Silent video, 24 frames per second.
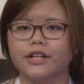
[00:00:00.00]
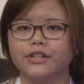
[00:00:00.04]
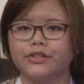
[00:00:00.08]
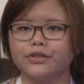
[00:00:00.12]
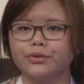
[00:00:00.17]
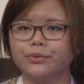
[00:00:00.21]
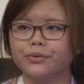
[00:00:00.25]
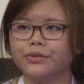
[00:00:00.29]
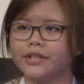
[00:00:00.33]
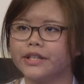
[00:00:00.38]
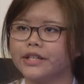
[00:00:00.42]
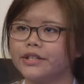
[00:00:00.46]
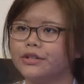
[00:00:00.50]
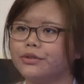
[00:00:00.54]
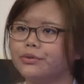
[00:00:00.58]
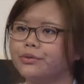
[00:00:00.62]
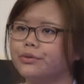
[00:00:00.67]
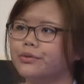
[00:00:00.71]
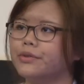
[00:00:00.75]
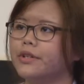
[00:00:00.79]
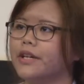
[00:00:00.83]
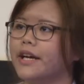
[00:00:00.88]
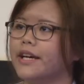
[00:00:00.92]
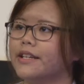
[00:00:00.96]
So what you can
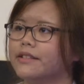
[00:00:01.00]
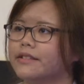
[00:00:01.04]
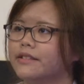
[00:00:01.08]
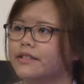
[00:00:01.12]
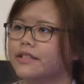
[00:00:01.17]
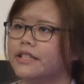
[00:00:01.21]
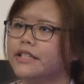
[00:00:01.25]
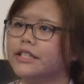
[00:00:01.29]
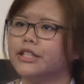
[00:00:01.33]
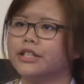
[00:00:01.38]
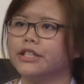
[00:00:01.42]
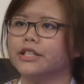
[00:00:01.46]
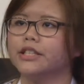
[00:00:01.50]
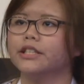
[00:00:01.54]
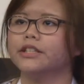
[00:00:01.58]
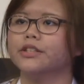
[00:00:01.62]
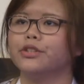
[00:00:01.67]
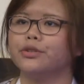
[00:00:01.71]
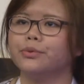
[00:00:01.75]
do as a teacher,